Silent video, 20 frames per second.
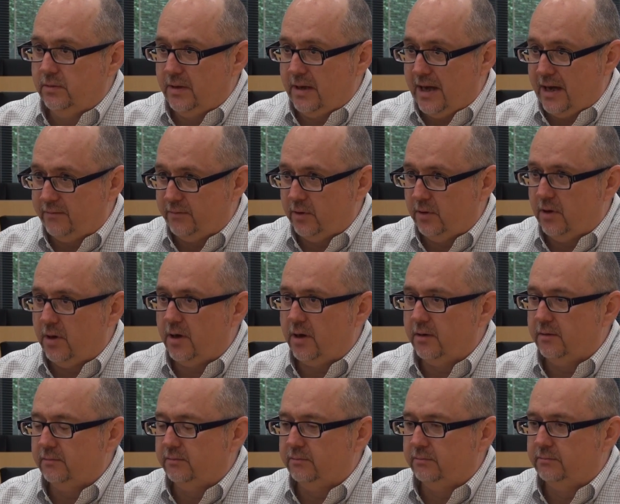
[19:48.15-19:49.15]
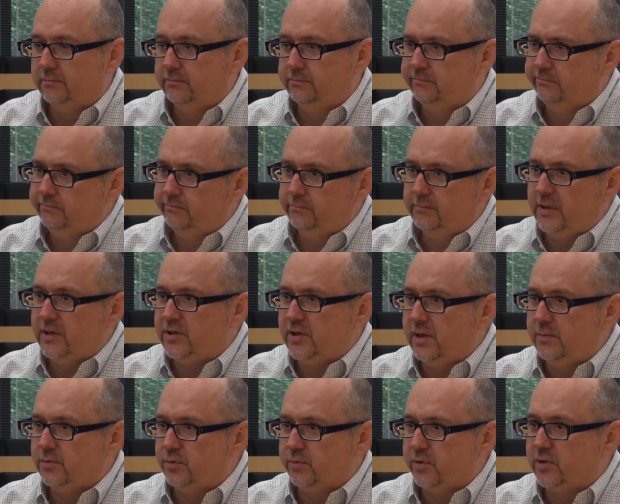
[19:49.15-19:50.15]
have a lot of, it
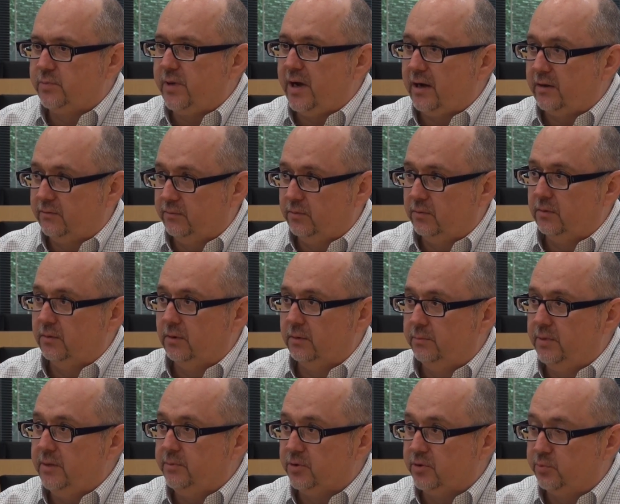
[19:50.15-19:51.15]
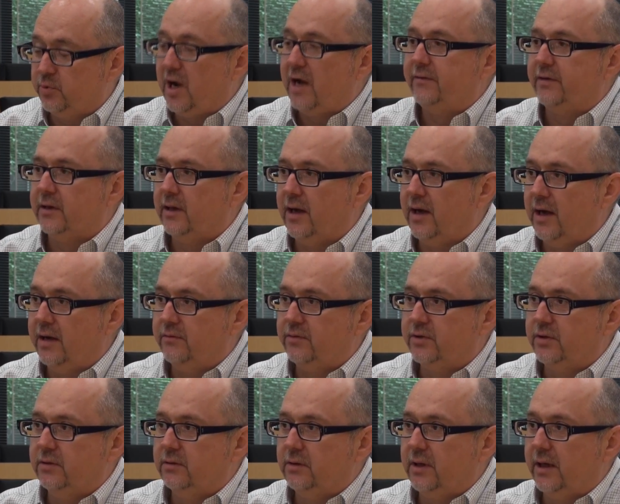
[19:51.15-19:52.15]
seems, respect for people's private
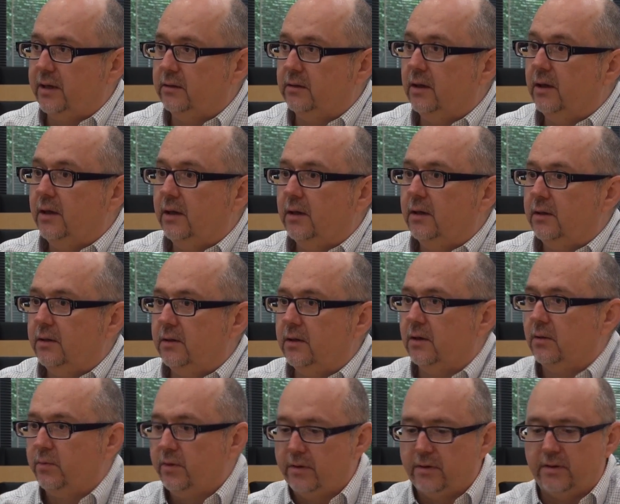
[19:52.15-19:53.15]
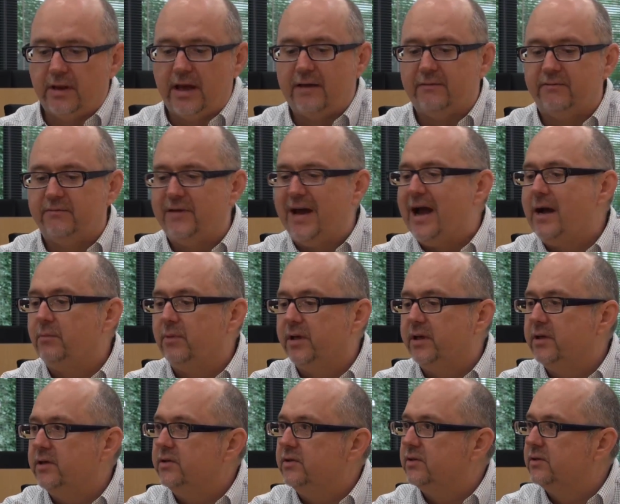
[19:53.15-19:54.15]
lives and whether they have
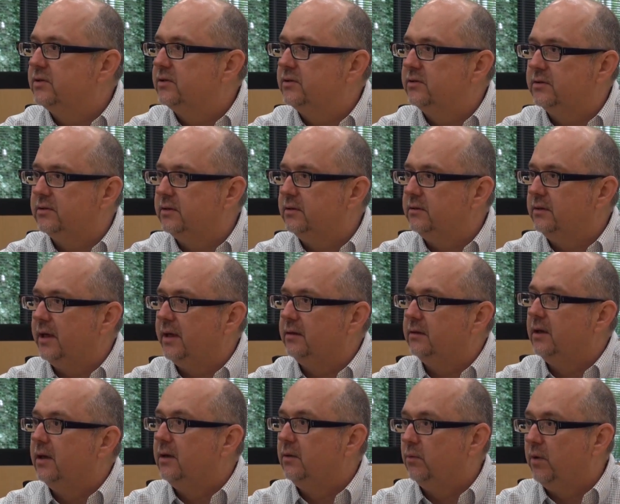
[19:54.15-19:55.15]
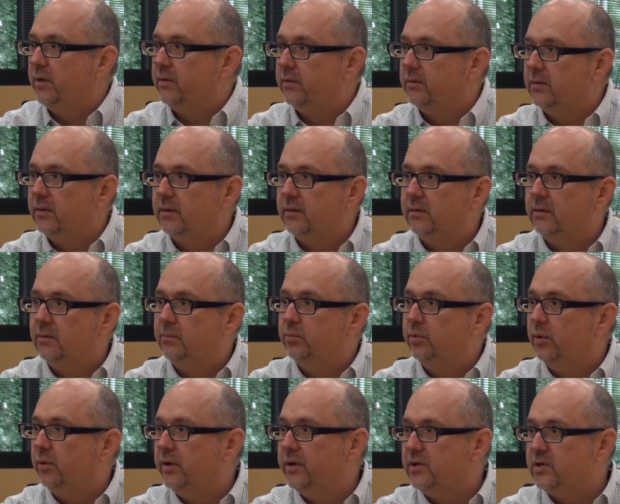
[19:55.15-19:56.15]
families and whether the
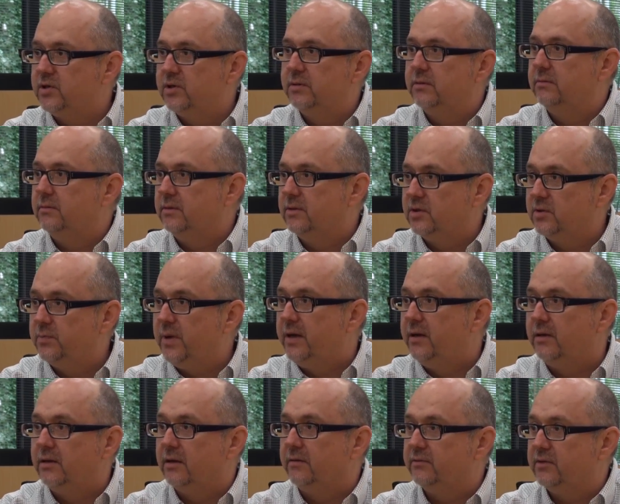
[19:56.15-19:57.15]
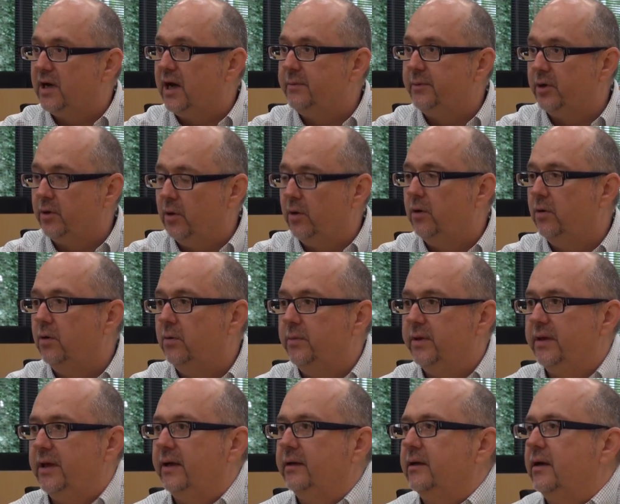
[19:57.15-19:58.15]
employees is spending enough time at home
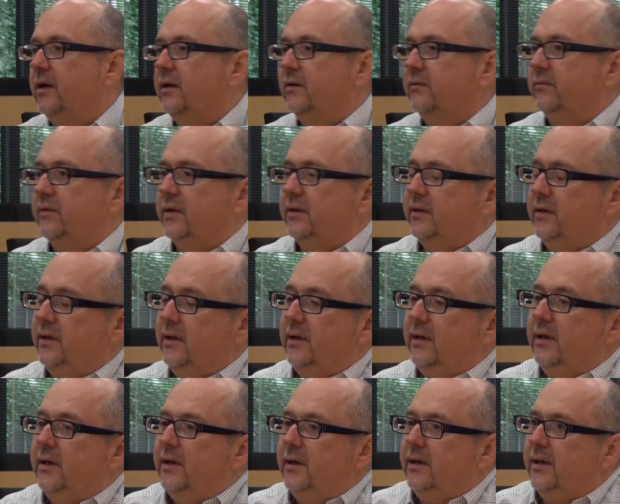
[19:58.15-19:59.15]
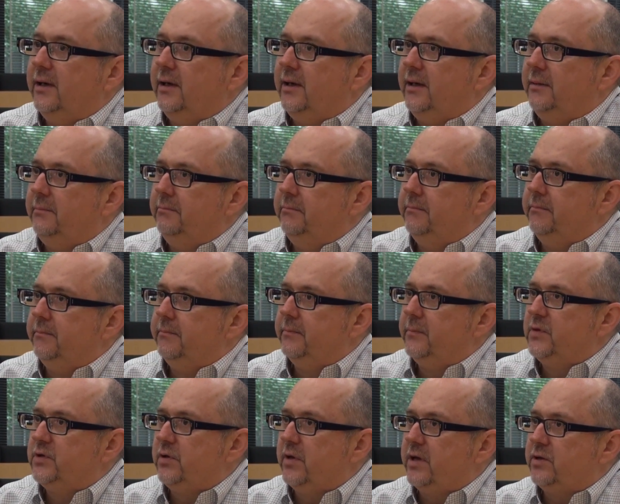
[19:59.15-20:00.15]
and that kind of thing.
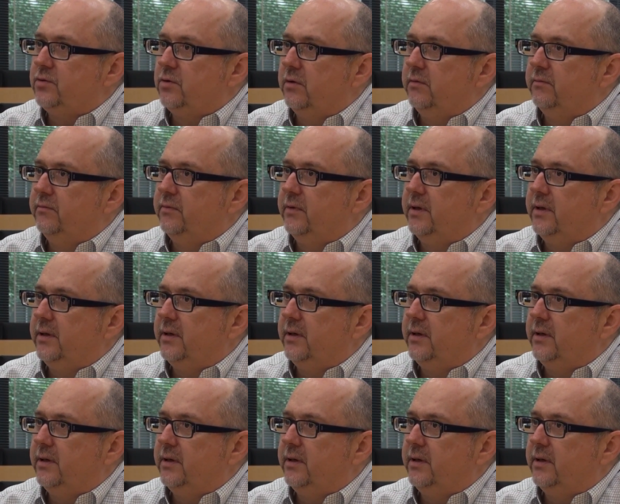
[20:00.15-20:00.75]
So that's sort of